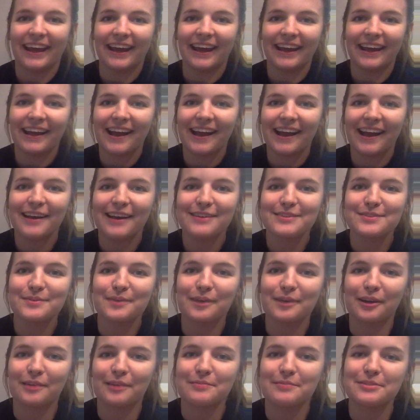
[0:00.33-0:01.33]
Hey guys,
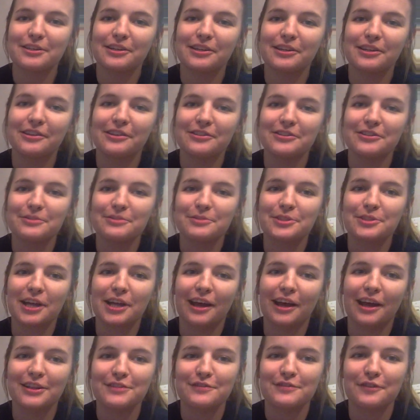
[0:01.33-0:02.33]
welcome to your YouTube
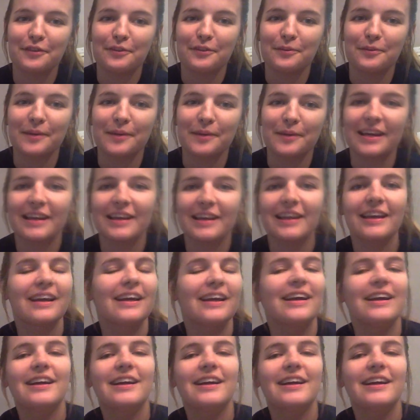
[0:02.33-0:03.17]
challenge for the week.